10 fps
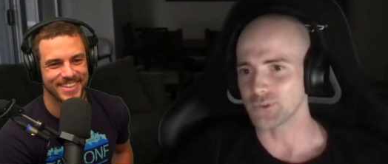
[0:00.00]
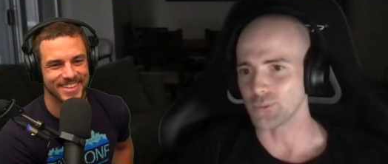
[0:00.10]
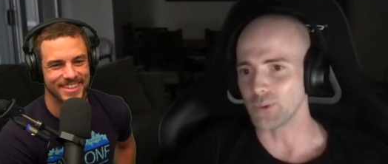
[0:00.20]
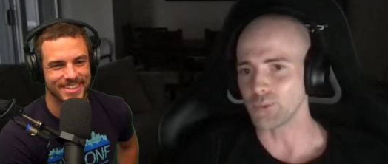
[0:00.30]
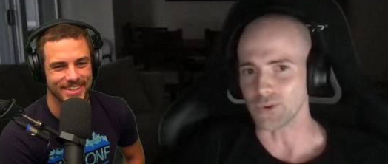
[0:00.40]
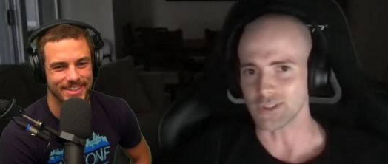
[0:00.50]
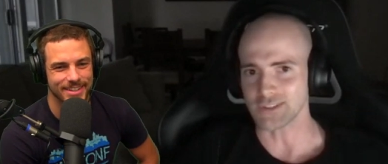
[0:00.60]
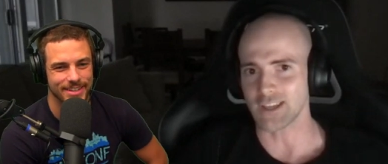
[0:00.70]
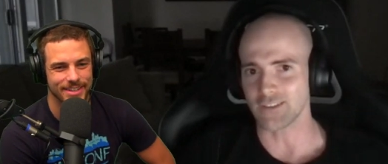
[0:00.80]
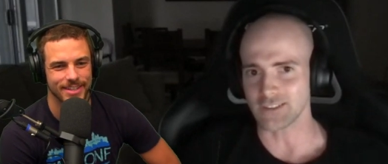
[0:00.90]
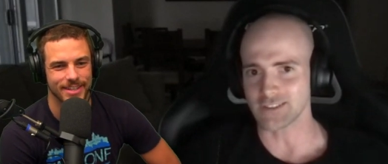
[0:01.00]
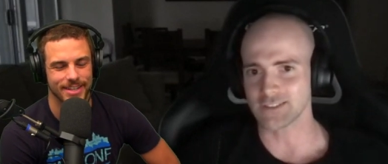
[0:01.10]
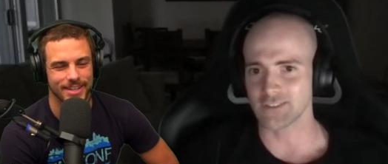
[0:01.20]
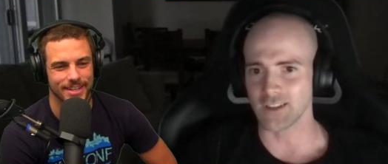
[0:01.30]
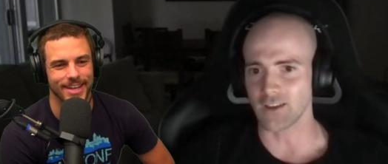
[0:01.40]
Speaker 1: from Ripple because they have a
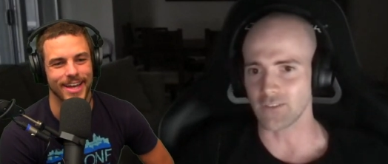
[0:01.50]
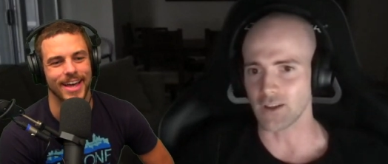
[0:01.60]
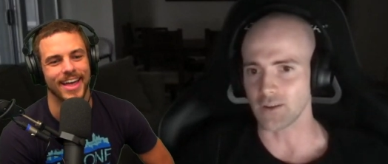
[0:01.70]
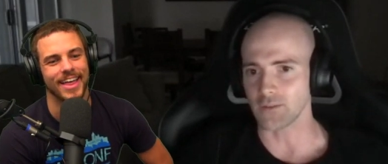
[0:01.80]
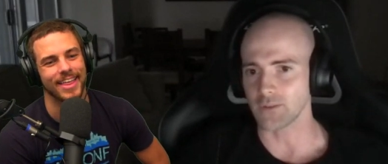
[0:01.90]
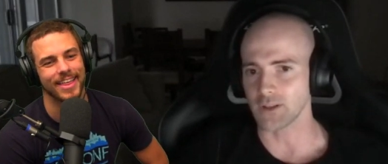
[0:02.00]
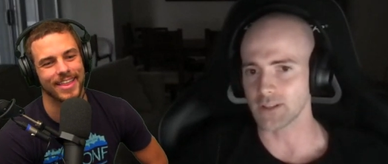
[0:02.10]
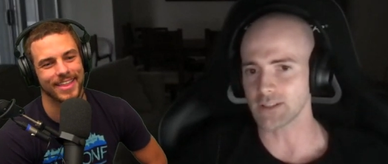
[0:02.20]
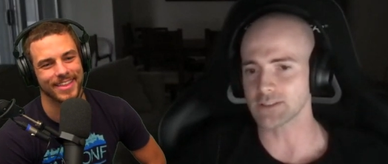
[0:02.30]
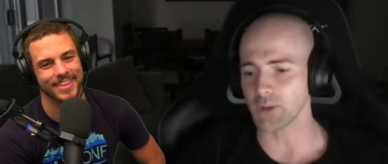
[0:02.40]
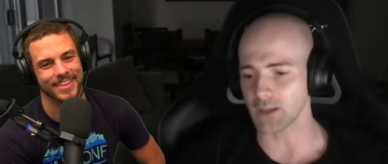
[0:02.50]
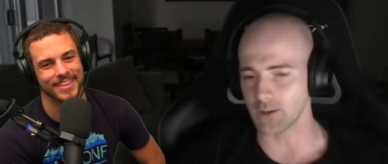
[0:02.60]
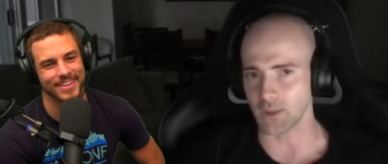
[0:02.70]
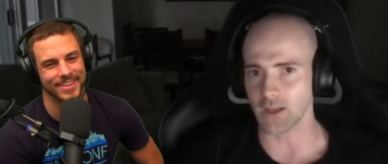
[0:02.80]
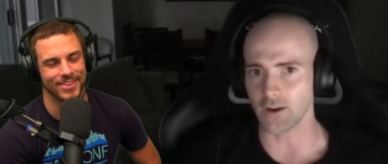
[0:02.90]
they have a ah. consensus
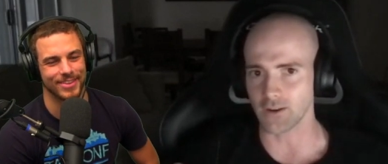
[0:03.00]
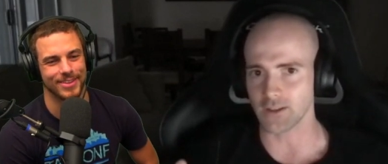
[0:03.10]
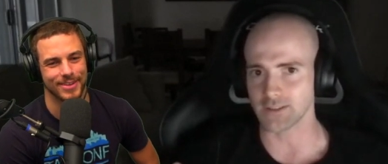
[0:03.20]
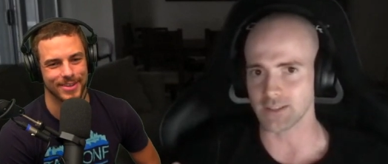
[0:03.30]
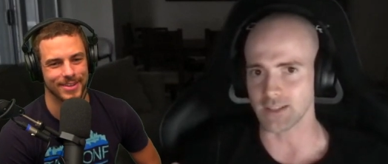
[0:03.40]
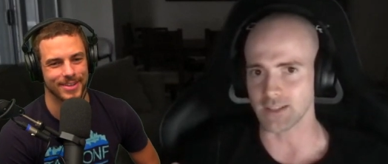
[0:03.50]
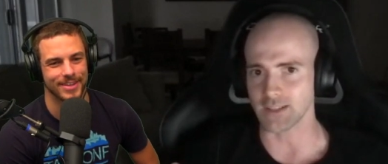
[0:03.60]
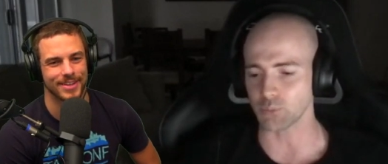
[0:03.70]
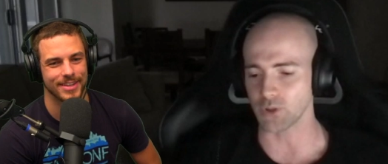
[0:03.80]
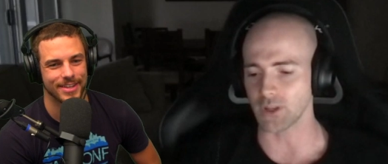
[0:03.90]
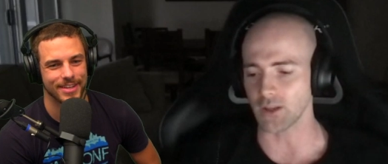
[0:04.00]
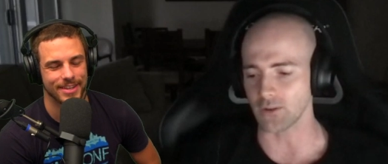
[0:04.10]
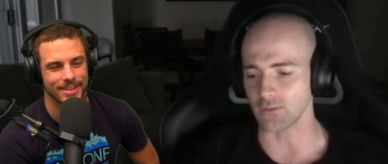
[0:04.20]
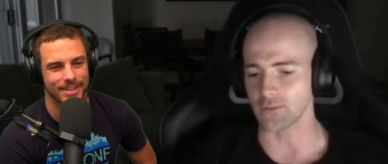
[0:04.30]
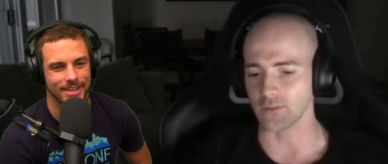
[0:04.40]
mechanism. They call it consensus, but
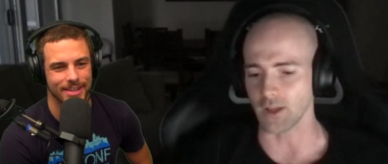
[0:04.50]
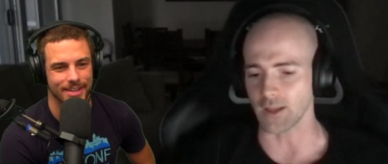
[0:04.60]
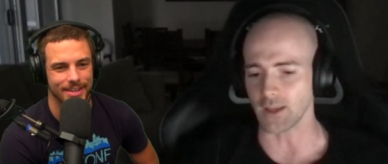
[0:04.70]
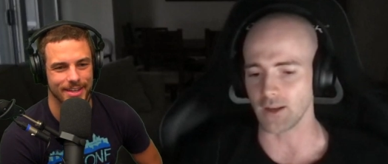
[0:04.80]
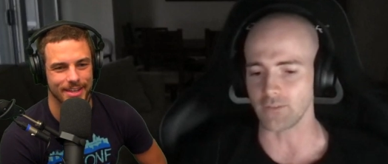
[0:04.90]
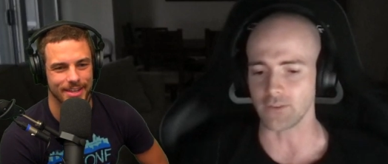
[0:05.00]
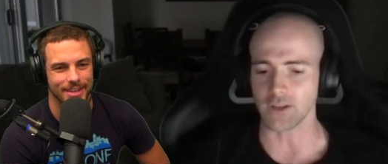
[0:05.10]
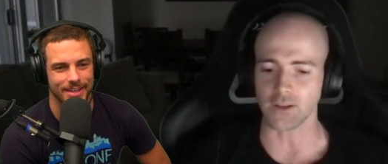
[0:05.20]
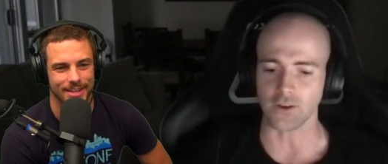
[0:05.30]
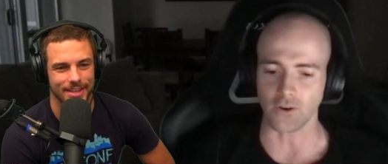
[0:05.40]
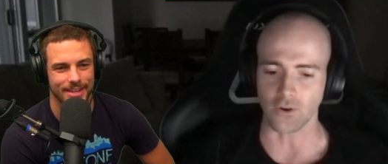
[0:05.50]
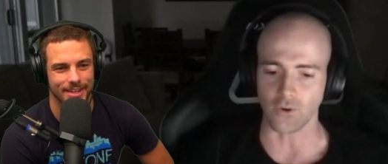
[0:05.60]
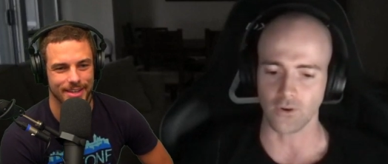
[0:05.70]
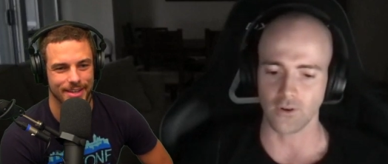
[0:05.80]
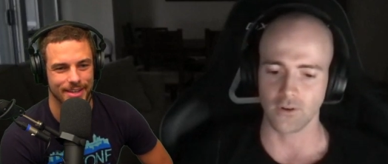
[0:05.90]
they like in a
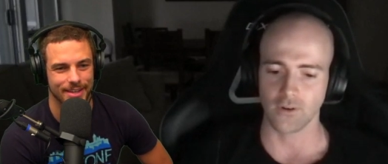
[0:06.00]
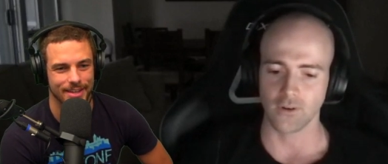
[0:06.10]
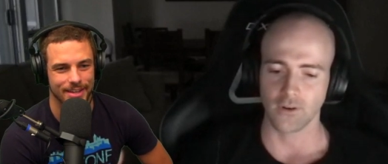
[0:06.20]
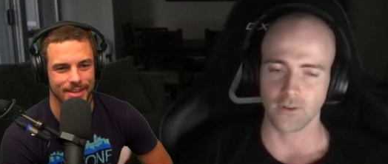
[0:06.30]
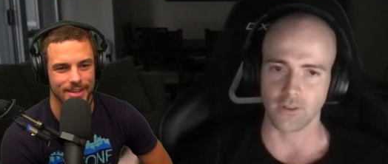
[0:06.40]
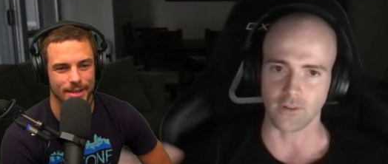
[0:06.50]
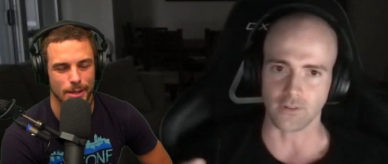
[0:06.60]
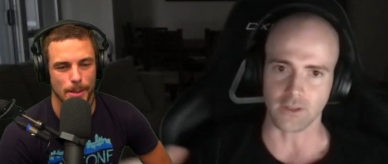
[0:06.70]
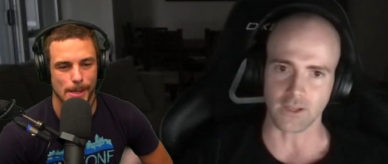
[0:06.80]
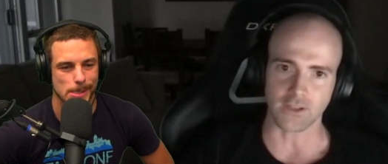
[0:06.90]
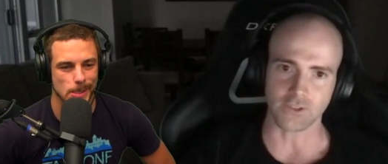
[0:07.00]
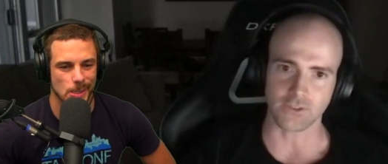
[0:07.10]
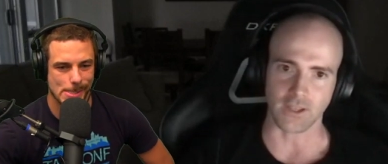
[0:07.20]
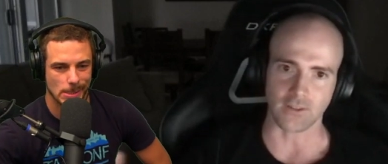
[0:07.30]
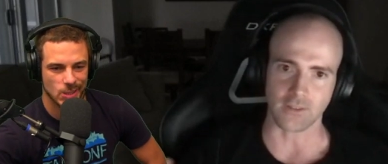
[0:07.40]
video, the lead in
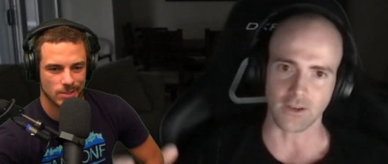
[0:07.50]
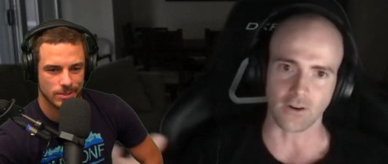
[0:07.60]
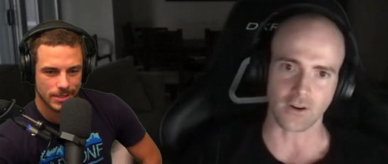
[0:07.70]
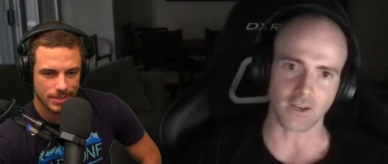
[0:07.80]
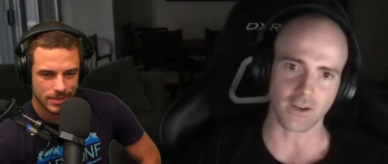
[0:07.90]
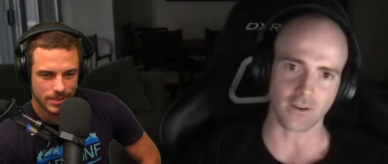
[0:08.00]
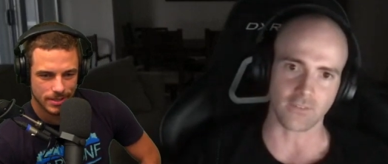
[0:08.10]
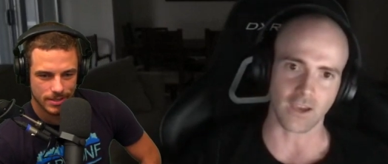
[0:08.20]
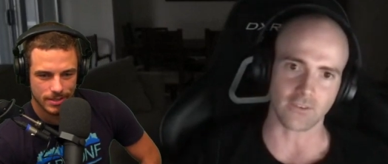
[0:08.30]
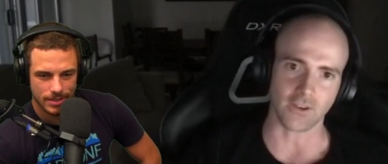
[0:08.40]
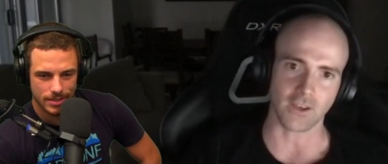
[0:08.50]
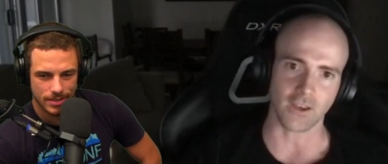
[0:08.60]
like lead architect of Avalanche